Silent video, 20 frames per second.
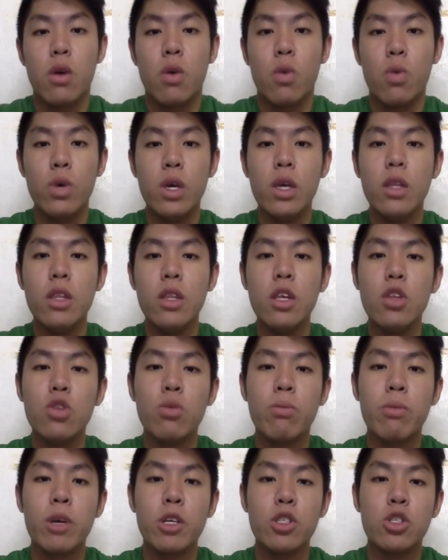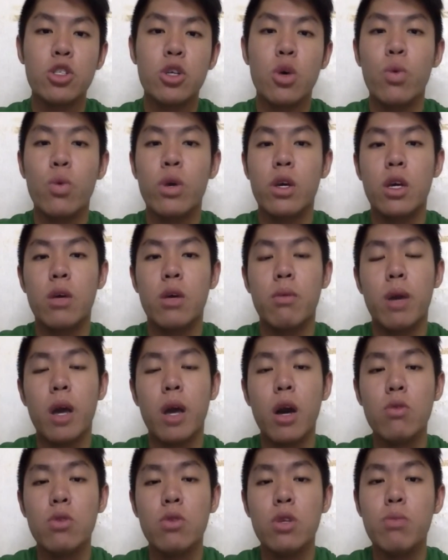we need to make sure we keep
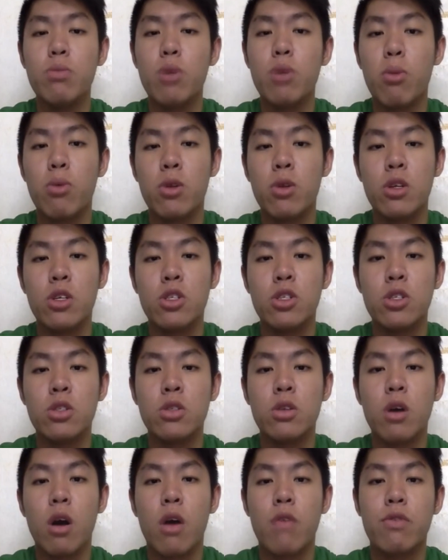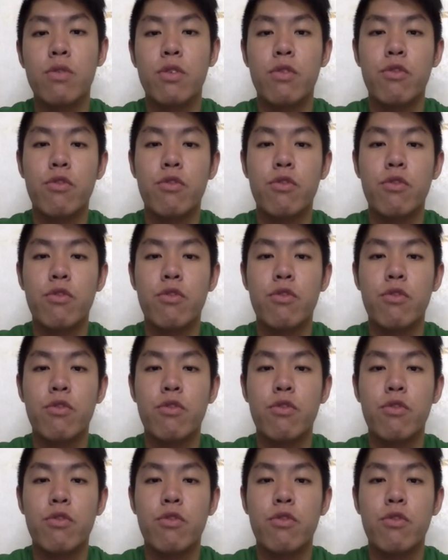healthy populations of the